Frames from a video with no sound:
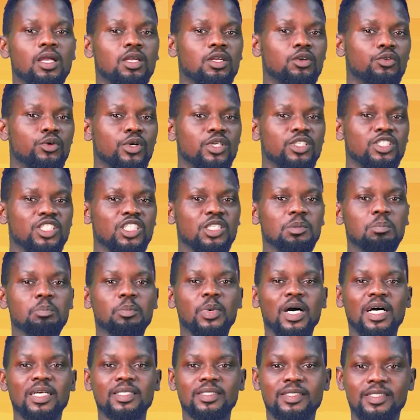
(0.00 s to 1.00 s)
The regime
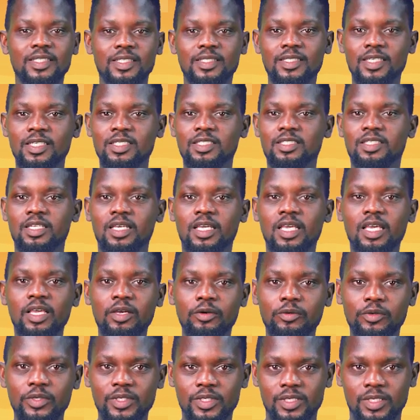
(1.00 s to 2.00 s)
backdated the
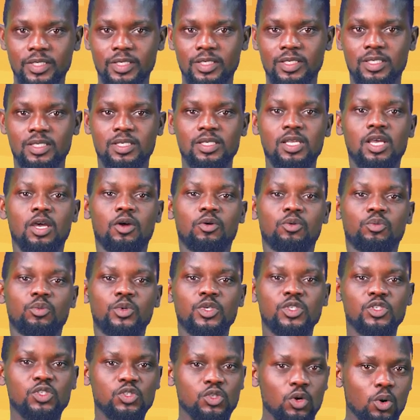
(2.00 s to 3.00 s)
increases,
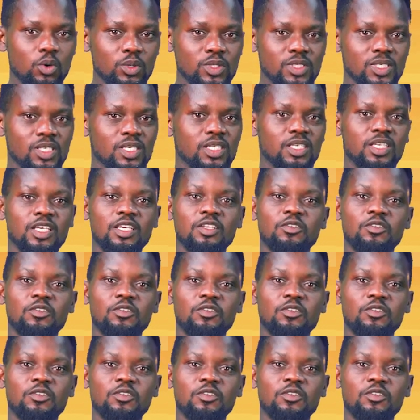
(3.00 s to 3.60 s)
resulting